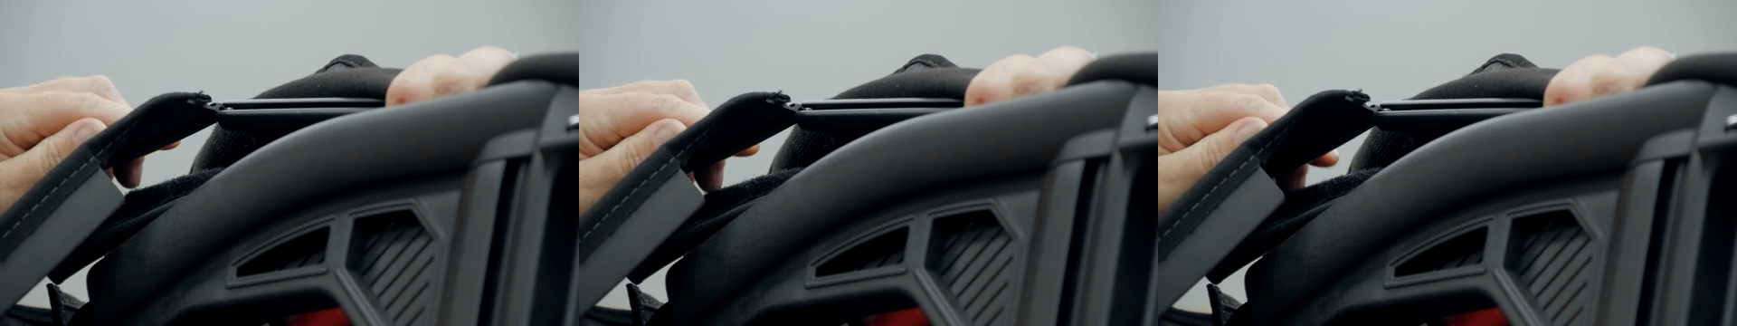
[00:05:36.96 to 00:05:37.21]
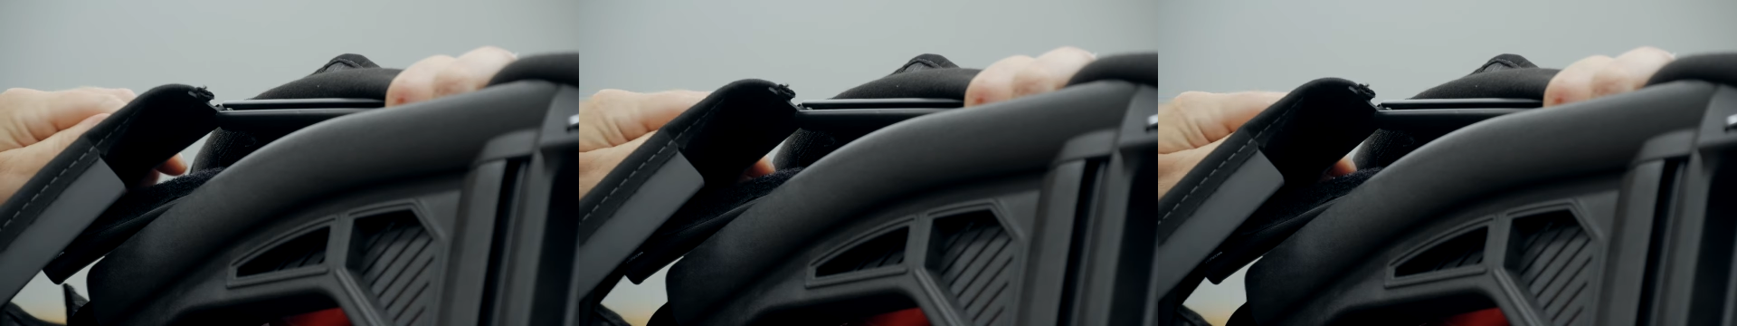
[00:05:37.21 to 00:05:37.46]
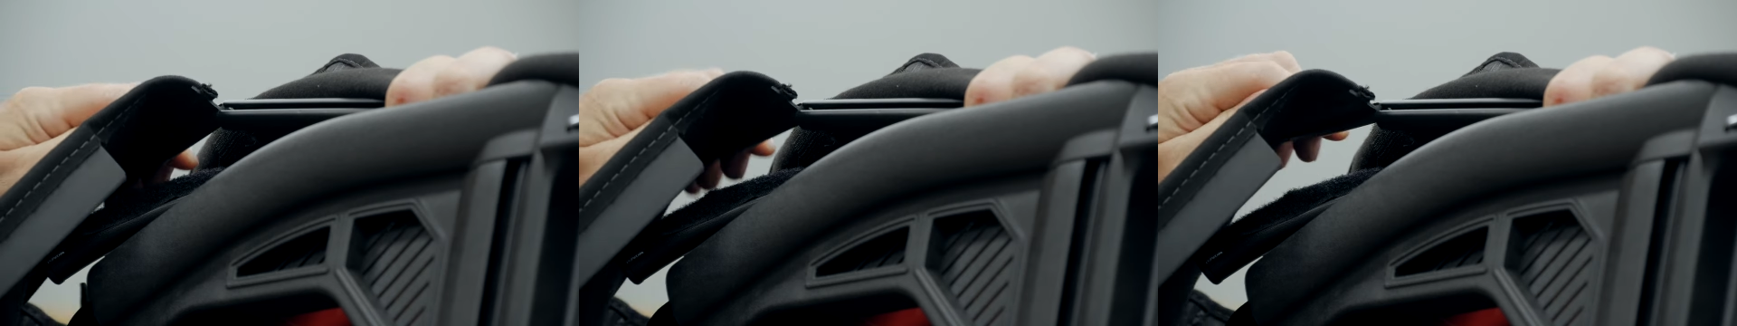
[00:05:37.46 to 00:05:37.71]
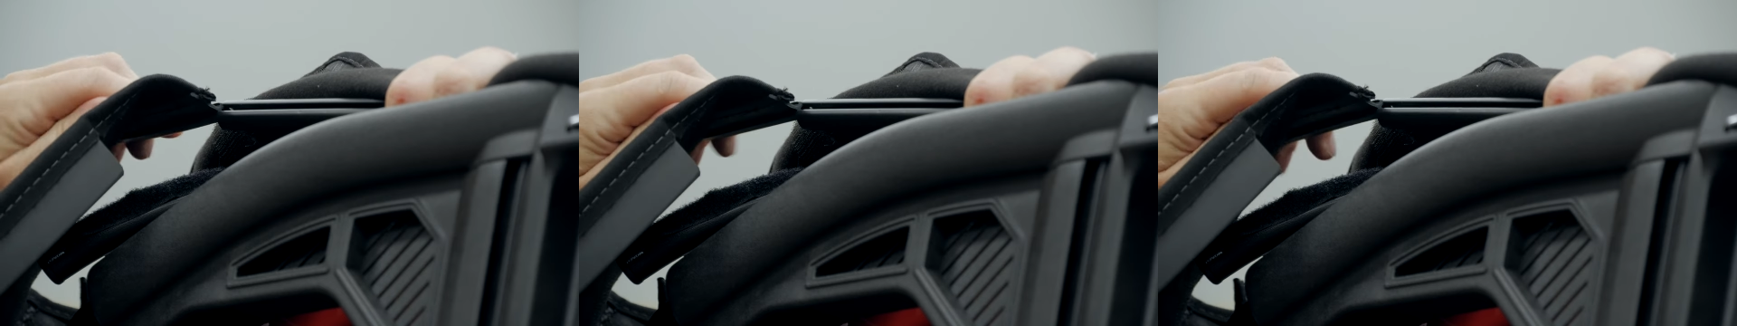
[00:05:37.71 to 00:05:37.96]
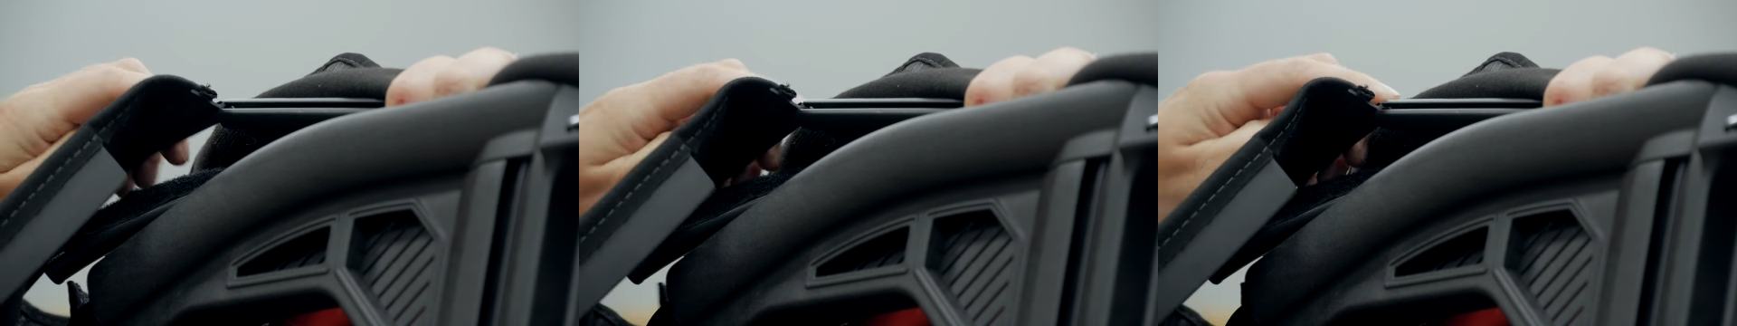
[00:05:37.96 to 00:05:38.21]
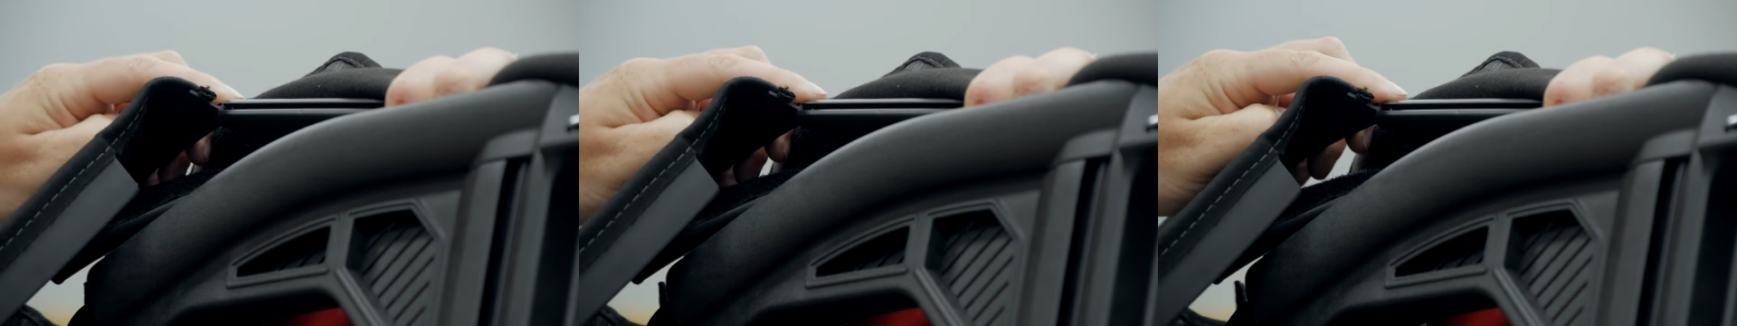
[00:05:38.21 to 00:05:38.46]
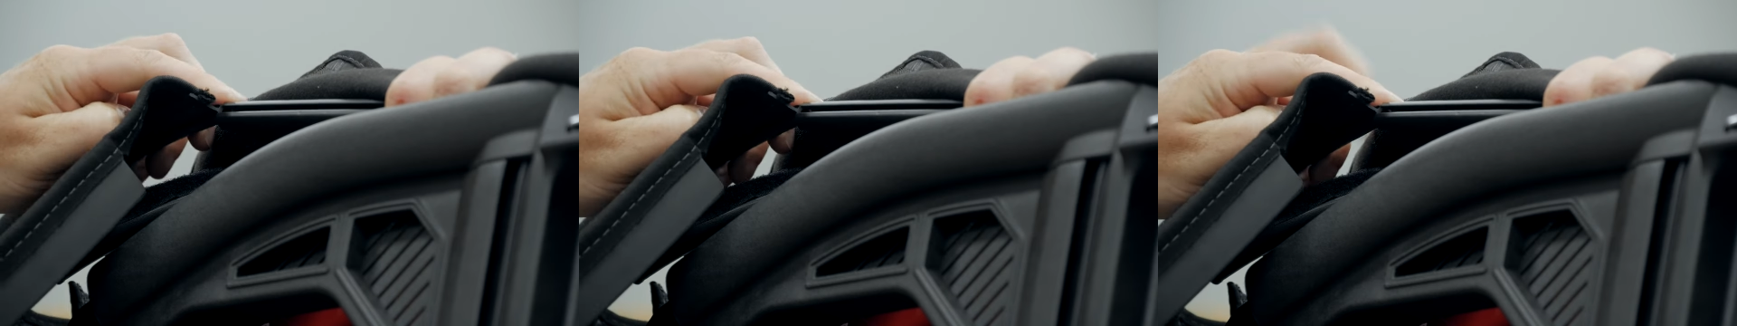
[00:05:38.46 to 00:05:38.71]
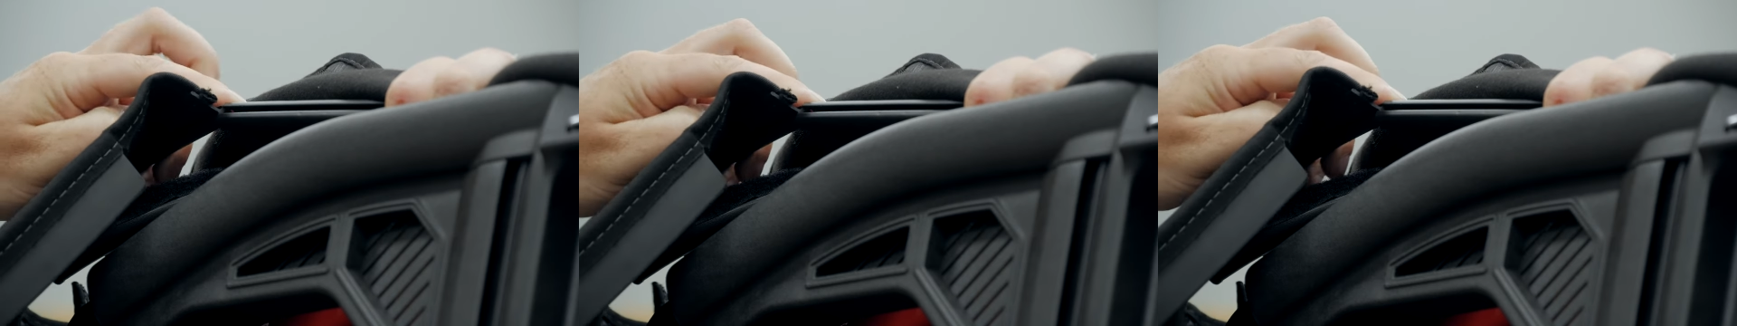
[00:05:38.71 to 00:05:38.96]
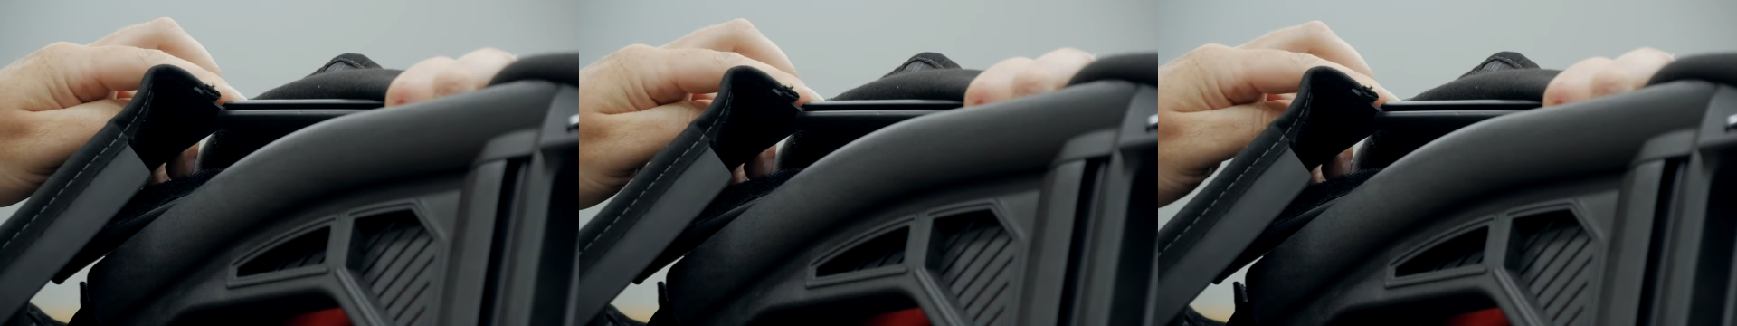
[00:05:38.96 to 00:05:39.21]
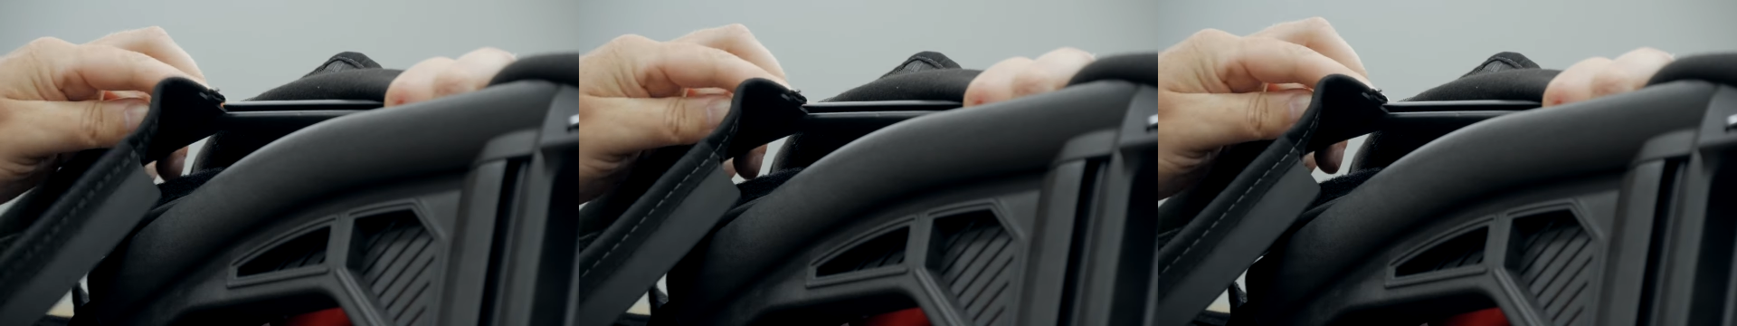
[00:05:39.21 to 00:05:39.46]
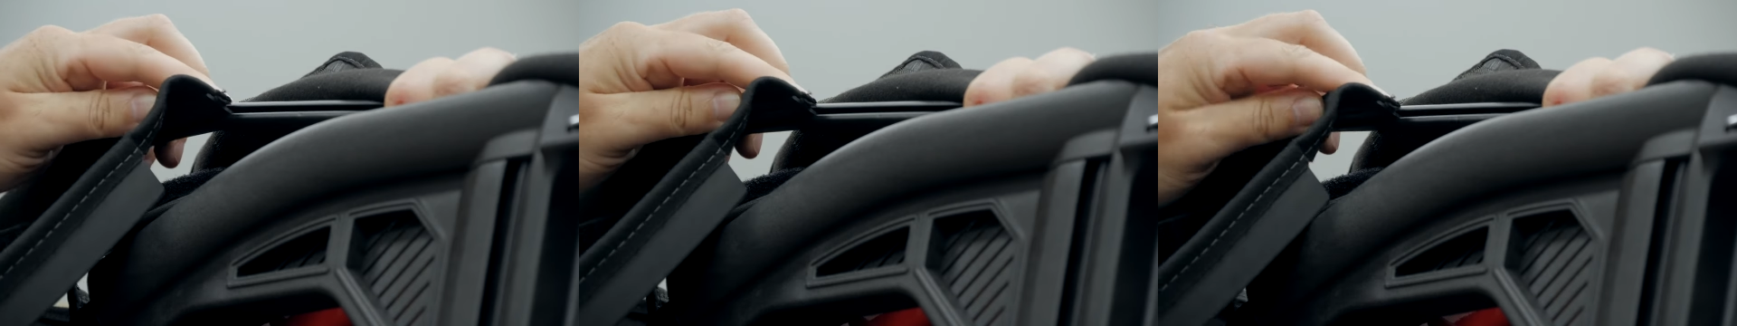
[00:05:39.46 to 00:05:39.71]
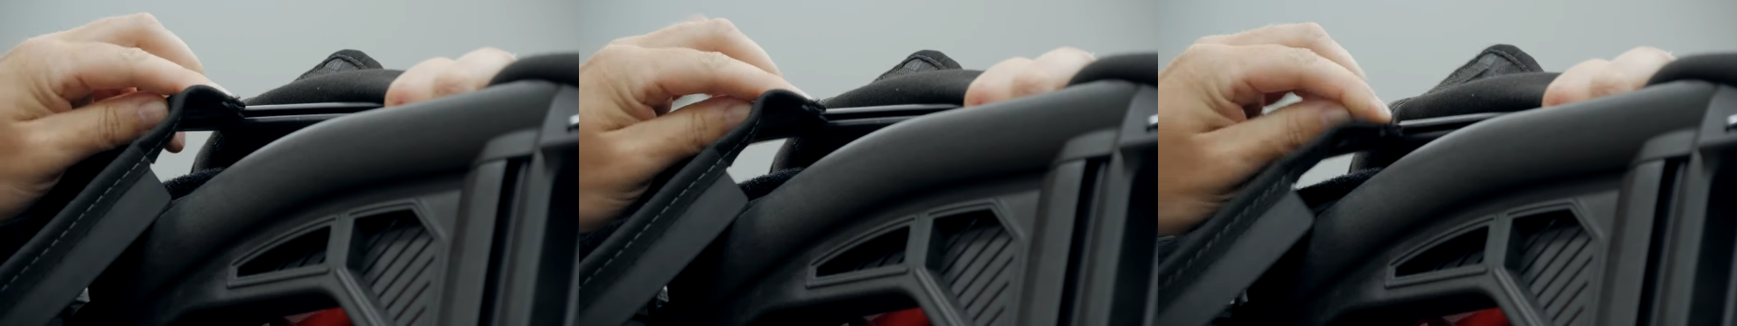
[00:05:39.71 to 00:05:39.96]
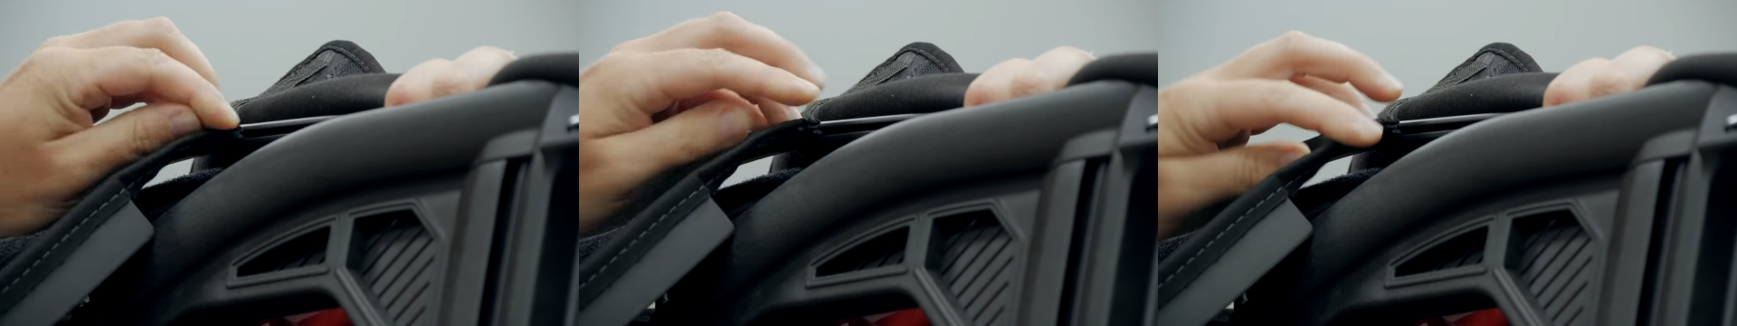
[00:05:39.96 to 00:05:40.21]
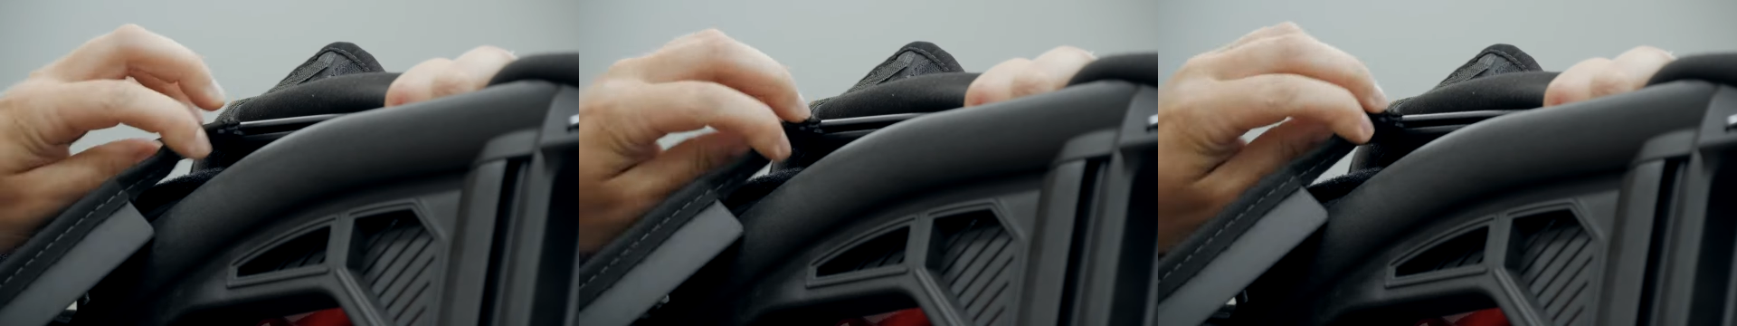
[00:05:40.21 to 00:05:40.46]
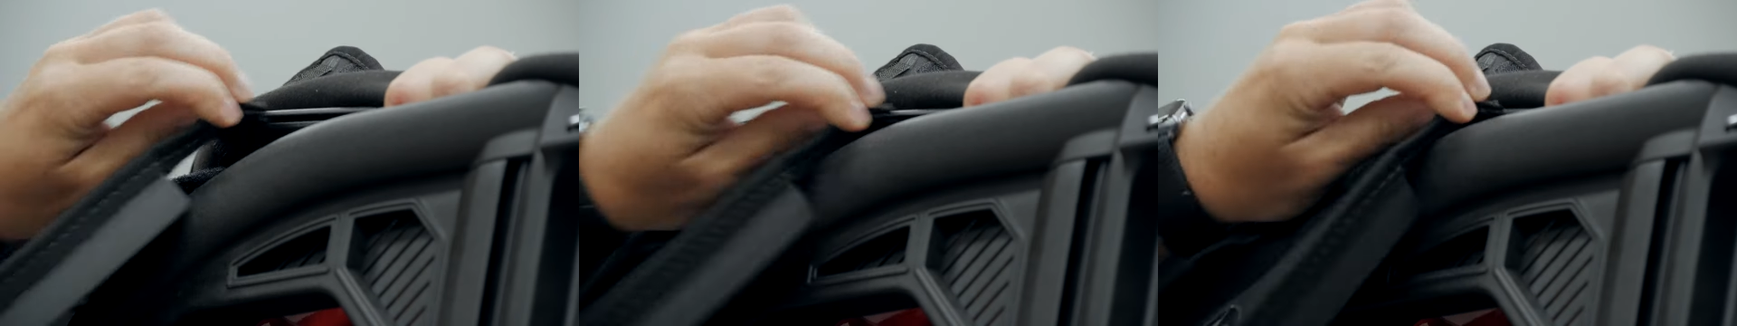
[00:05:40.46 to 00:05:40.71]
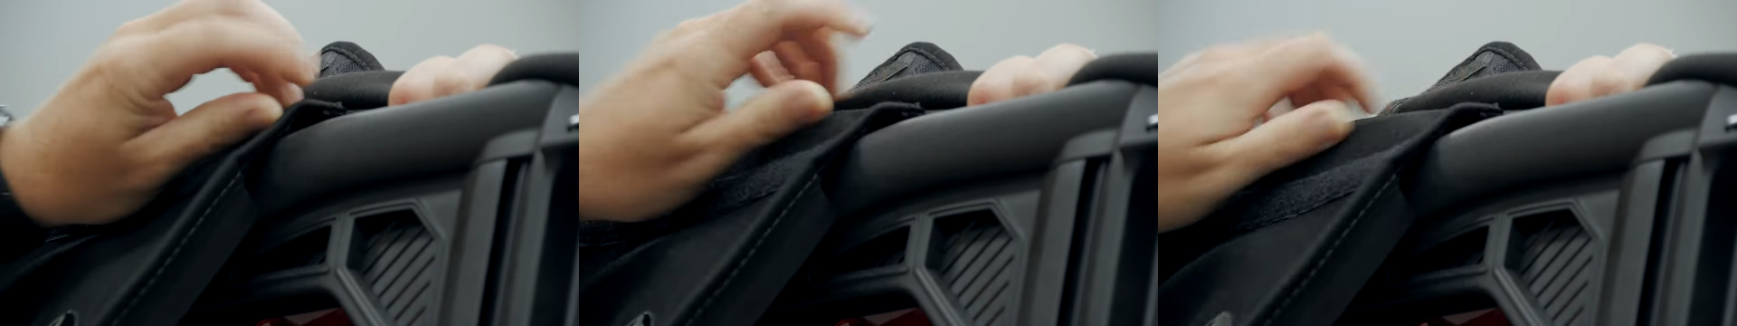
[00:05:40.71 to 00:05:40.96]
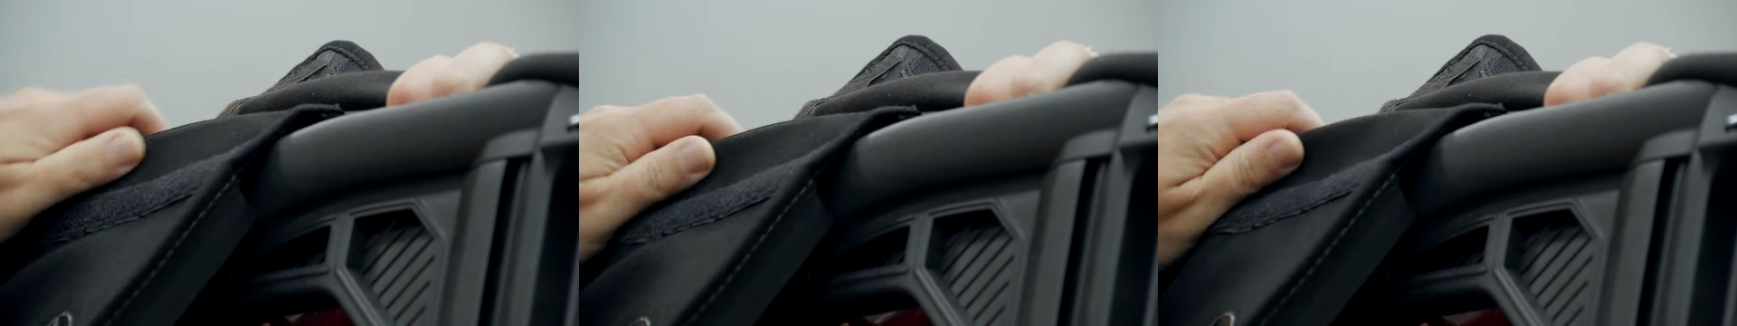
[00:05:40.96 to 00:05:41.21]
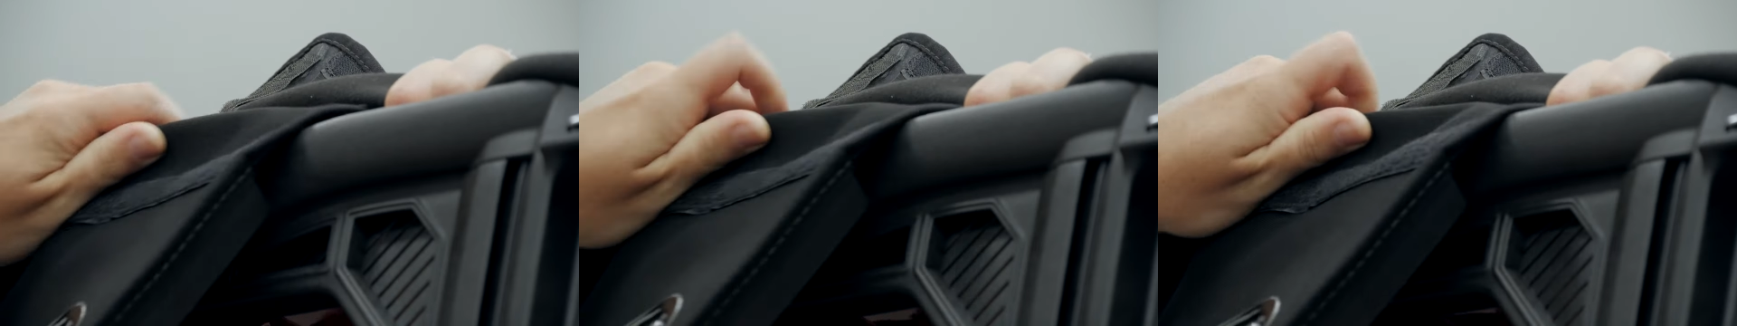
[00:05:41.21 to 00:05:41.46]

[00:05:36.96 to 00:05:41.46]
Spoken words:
Nobody's mouth can be seen.